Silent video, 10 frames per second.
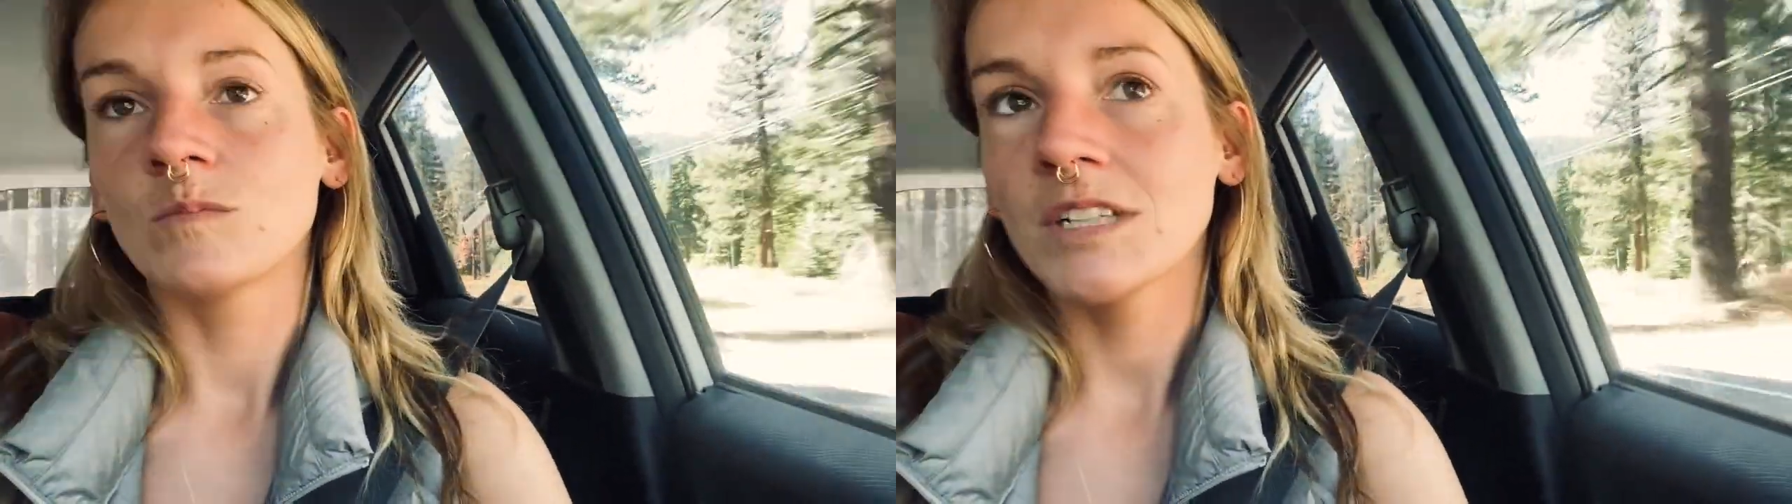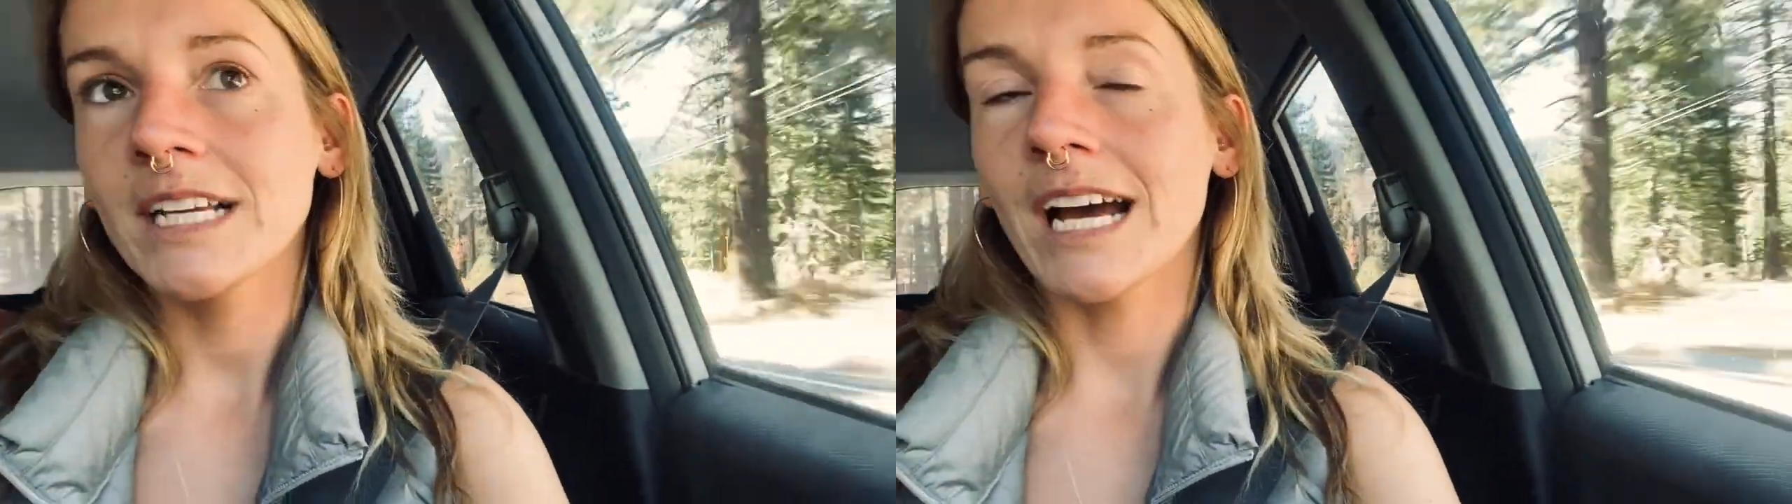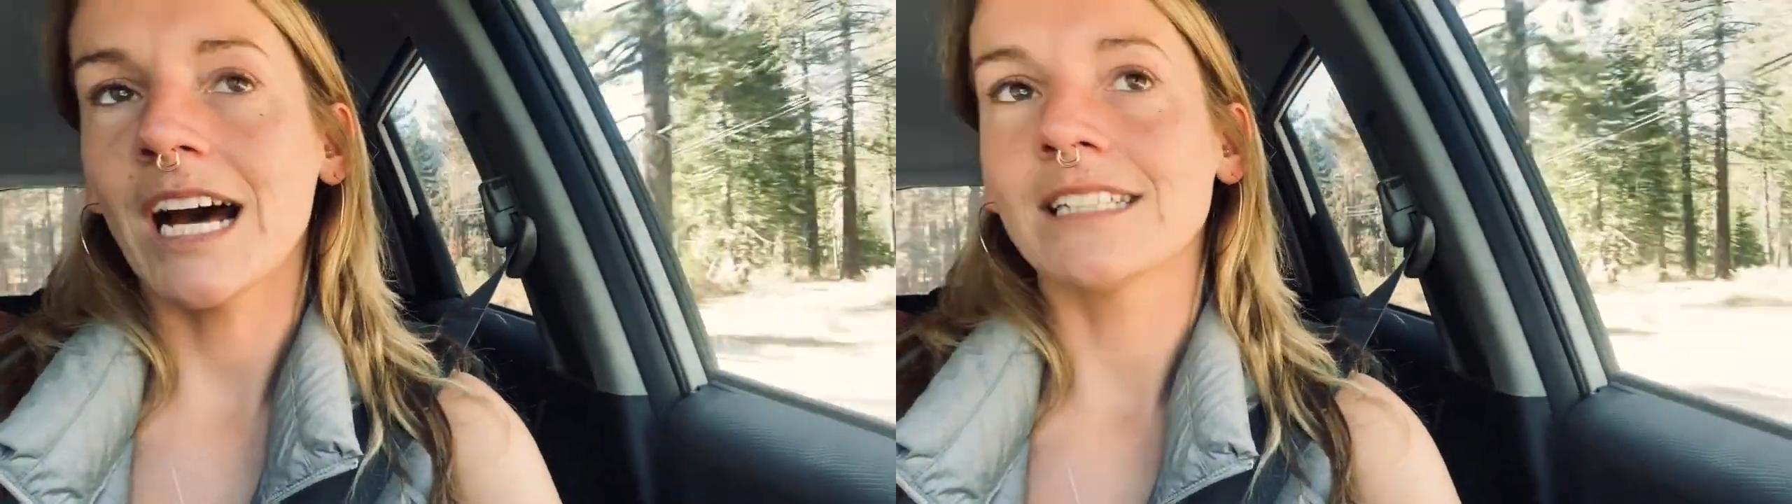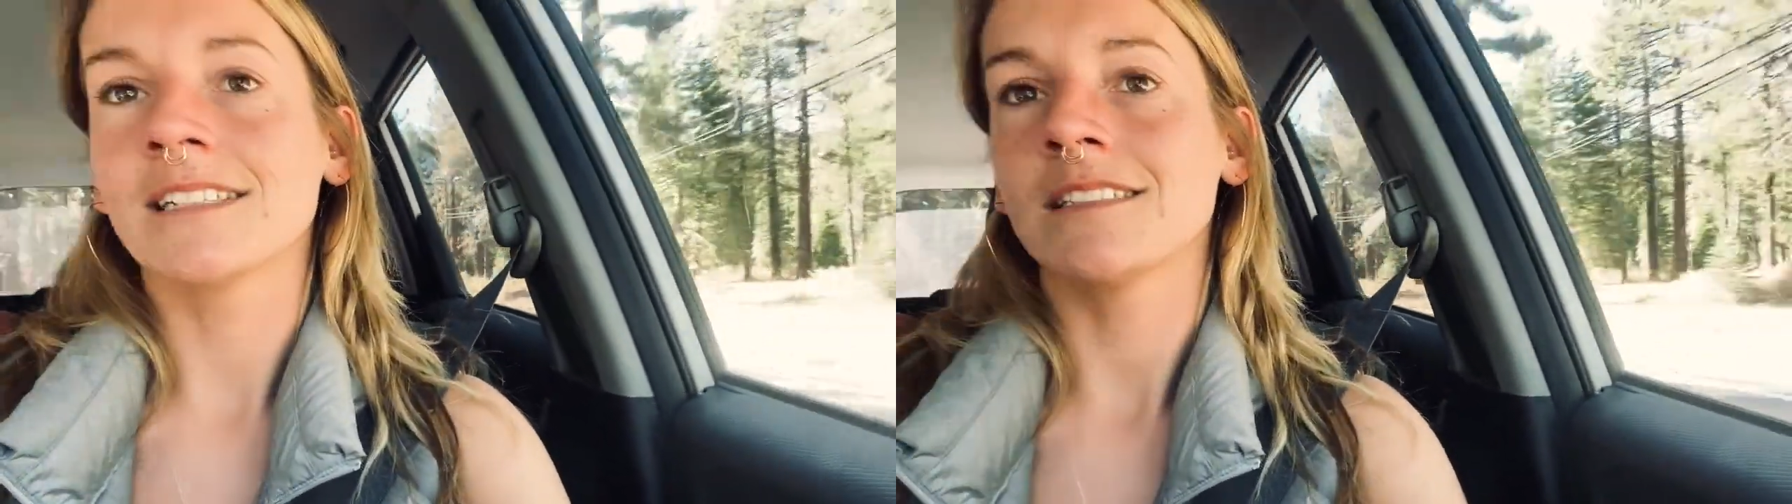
Really ask,